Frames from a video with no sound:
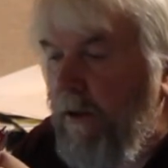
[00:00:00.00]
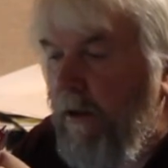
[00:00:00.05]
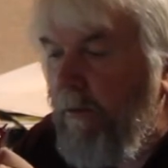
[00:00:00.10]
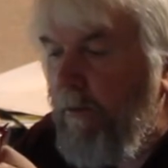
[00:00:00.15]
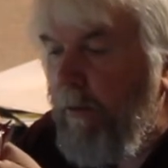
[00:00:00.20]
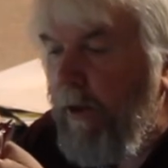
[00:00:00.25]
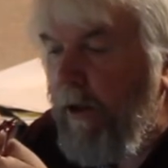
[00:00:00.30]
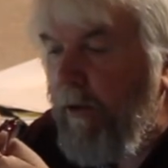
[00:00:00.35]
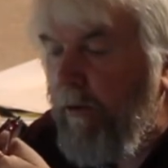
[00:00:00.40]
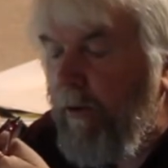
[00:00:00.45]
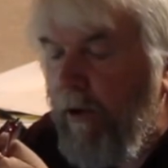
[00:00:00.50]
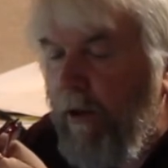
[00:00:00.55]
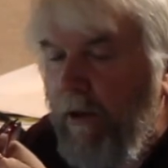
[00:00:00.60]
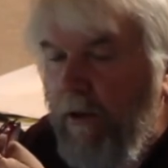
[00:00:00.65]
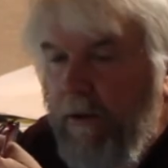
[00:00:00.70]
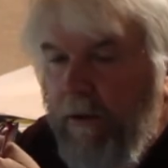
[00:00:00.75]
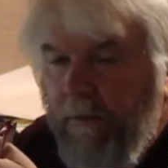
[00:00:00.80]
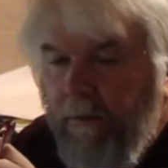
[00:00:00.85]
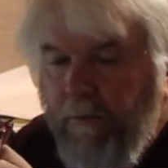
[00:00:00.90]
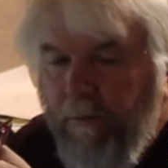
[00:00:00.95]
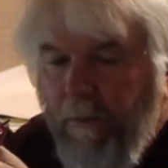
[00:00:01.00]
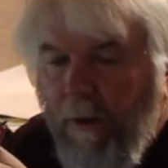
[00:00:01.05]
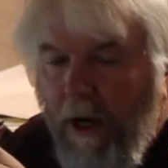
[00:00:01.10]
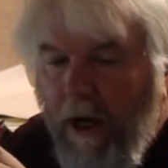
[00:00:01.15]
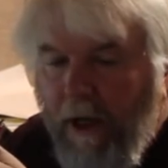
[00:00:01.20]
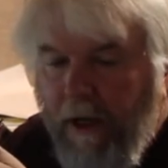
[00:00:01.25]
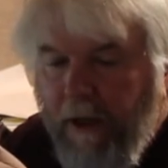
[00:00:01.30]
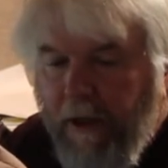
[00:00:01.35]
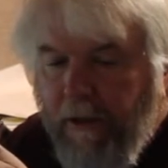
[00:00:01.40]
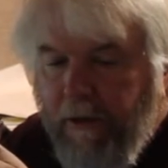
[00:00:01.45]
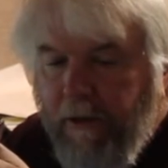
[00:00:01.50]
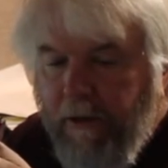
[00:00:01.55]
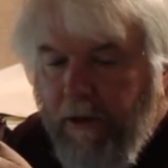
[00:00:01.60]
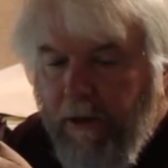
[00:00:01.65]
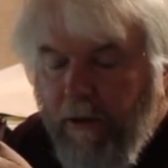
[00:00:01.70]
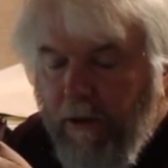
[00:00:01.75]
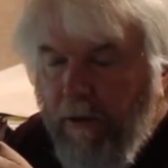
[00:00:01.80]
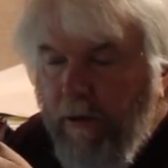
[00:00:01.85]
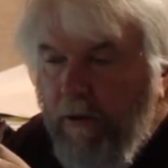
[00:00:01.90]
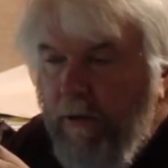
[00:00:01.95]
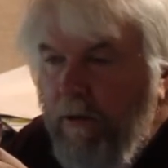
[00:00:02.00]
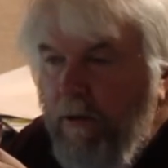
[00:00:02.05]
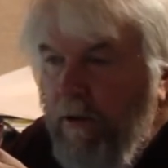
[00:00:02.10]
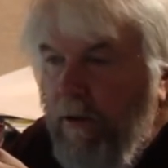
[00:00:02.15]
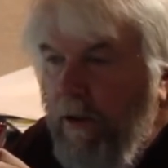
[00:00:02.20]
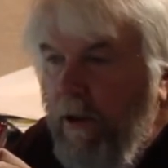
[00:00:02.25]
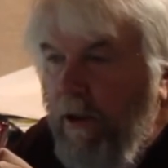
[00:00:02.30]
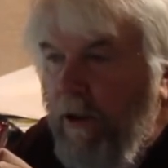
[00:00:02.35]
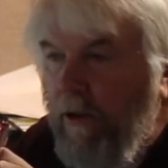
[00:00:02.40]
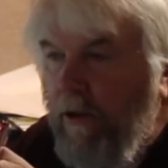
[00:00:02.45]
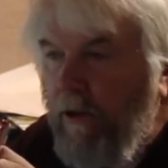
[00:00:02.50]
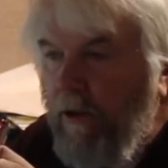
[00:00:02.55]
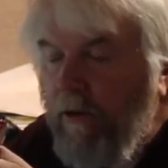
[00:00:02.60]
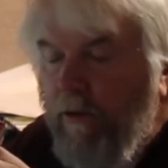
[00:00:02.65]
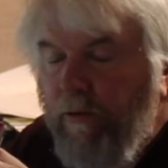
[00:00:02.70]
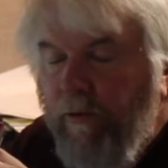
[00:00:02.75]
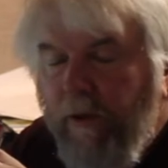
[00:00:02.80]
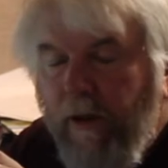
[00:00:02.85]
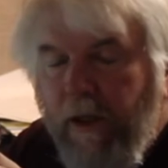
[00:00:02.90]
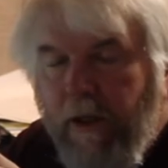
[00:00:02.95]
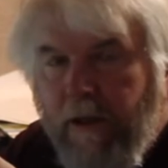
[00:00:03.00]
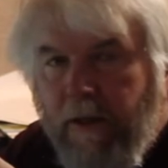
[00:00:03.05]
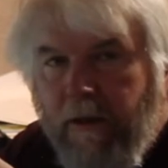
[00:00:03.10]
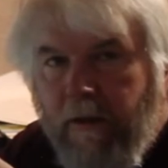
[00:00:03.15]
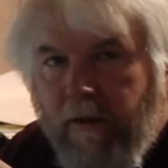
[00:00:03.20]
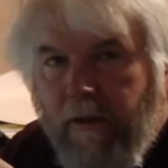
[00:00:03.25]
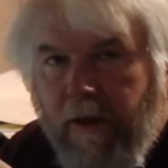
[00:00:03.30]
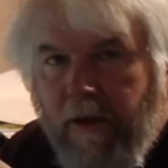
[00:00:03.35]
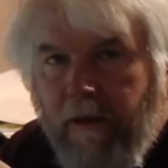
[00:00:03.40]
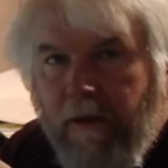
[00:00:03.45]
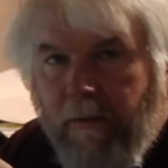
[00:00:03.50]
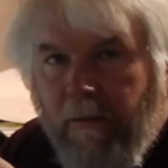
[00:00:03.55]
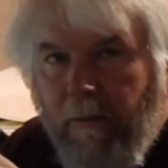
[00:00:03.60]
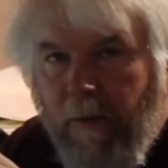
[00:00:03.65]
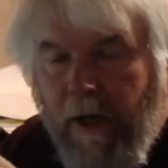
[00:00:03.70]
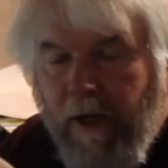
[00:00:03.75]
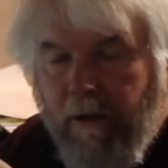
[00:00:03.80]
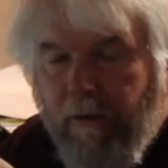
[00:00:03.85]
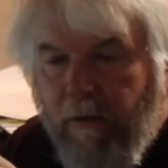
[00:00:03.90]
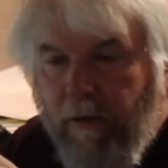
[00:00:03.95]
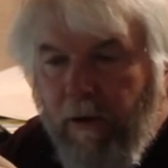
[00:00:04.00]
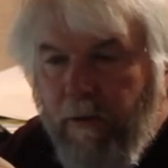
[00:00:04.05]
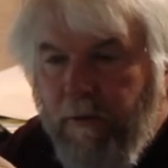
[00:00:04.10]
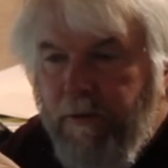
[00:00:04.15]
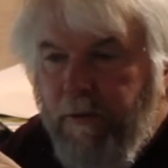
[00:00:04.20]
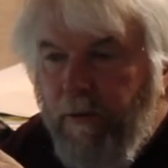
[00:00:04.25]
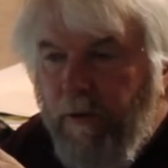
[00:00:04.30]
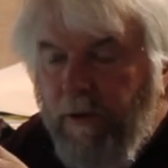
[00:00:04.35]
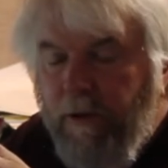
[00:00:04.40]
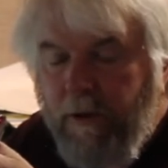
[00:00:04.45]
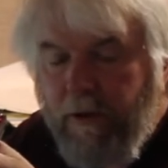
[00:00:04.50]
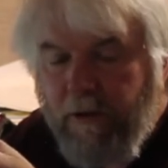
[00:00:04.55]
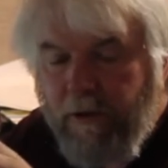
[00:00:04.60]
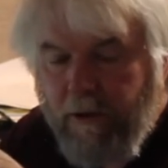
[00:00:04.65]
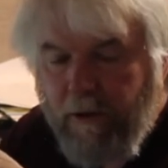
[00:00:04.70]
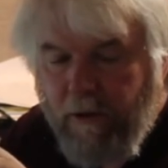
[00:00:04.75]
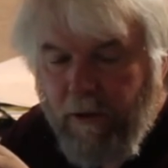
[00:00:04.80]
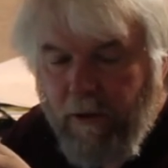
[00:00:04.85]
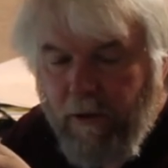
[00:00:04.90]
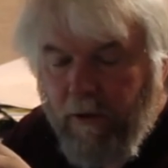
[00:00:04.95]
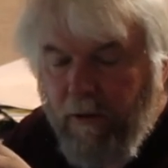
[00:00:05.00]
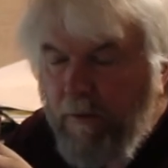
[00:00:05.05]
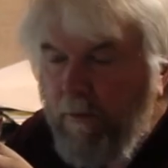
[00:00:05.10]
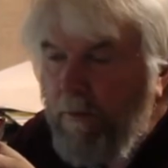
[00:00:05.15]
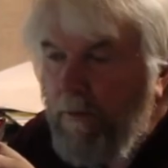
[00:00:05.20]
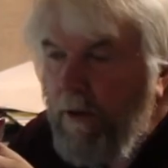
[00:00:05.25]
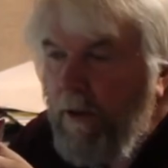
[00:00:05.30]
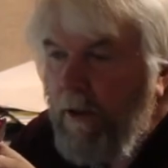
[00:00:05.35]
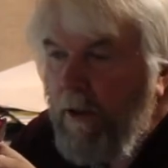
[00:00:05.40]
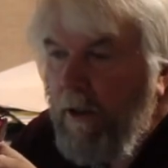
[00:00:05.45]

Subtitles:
mineral bonded to a nutrient that the microbes will consume,